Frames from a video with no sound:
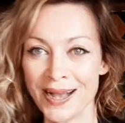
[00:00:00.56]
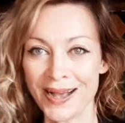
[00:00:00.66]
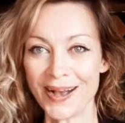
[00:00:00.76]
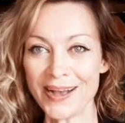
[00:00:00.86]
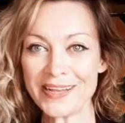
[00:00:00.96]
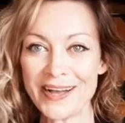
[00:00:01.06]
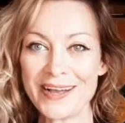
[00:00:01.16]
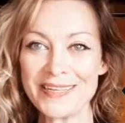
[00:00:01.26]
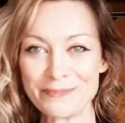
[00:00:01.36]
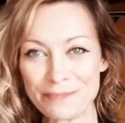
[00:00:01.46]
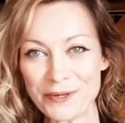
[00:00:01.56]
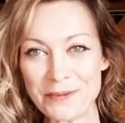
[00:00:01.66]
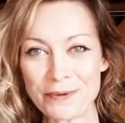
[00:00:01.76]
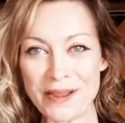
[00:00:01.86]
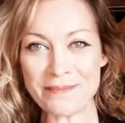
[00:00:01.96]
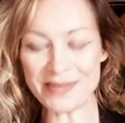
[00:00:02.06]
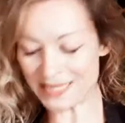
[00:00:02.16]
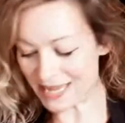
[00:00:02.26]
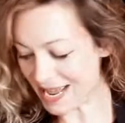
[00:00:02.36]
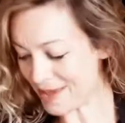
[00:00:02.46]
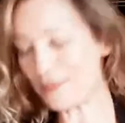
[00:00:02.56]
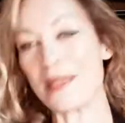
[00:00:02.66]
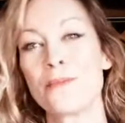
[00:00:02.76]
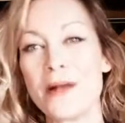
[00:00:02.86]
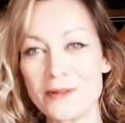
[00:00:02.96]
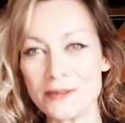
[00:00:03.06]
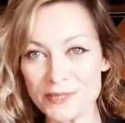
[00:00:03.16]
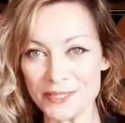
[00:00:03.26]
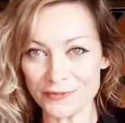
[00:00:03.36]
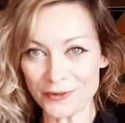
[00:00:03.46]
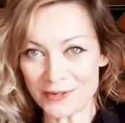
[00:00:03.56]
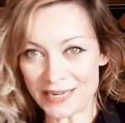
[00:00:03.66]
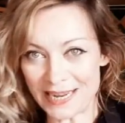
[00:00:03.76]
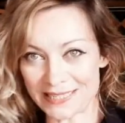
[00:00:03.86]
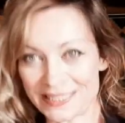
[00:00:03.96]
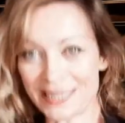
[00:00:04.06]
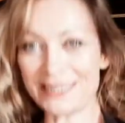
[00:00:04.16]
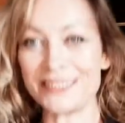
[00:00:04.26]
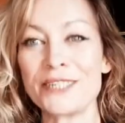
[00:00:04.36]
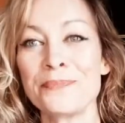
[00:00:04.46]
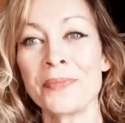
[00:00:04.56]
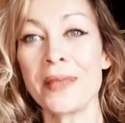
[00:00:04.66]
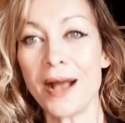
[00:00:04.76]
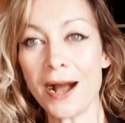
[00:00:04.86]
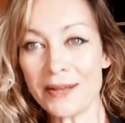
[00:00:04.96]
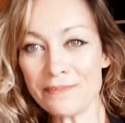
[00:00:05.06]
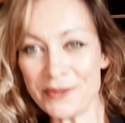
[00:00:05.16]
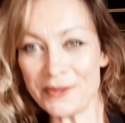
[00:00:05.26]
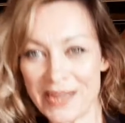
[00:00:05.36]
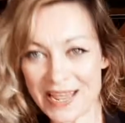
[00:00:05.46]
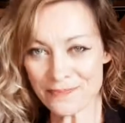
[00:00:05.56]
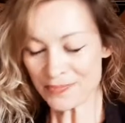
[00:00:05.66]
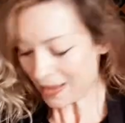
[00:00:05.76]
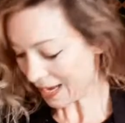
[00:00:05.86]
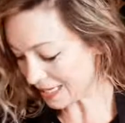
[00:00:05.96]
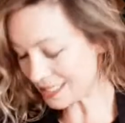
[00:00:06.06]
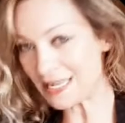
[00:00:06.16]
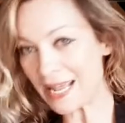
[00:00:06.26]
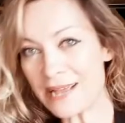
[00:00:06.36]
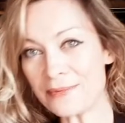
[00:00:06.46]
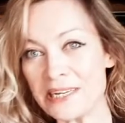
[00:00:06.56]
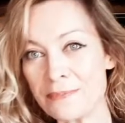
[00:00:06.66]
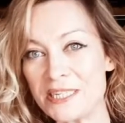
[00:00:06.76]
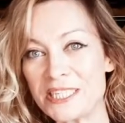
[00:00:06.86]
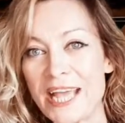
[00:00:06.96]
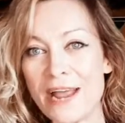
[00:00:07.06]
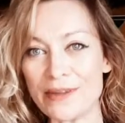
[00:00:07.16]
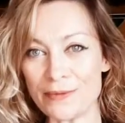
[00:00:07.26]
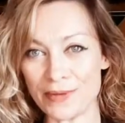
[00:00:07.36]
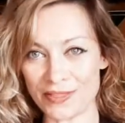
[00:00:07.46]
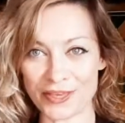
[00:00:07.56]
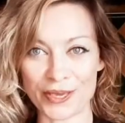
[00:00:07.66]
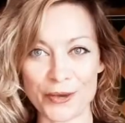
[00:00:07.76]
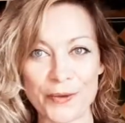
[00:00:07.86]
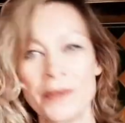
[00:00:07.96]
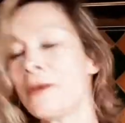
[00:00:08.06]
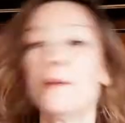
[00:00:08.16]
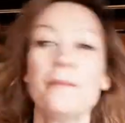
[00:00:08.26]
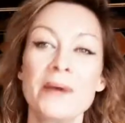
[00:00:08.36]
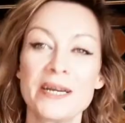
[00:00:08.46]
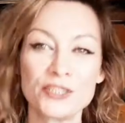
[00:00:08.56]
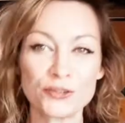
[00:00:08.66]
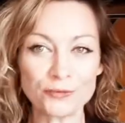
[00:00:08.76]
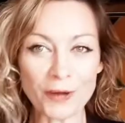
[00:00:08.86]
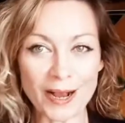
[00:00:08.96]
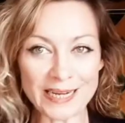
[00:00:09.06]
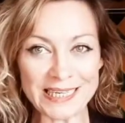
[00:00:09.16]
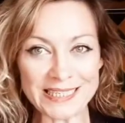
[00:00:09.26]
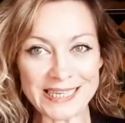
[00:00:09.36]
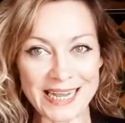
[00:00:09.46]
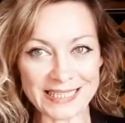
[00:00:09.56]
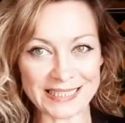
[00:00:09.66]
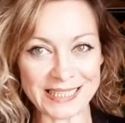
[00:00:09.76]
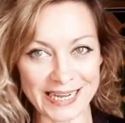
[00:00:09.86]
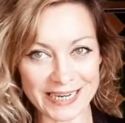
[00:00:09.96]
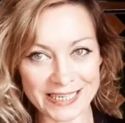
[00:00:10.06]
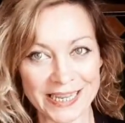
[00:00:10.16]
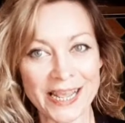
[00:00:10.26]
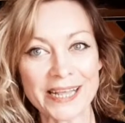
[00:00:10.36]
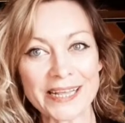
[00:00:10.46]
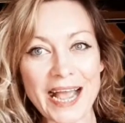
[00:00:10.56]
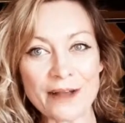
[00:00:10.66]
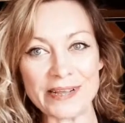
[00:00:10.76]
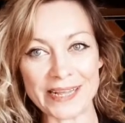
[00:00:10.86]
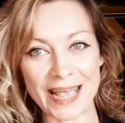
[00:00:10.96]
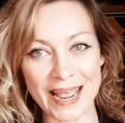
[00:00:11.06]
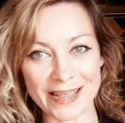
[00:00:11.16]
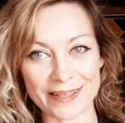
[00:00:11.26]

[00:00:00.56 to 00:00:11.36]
Hi guys, bon après-midi and welcome to the Fonglaise Touch. I'm Mooney and today I'm going to be sharing with you my tried and tested carrot cake.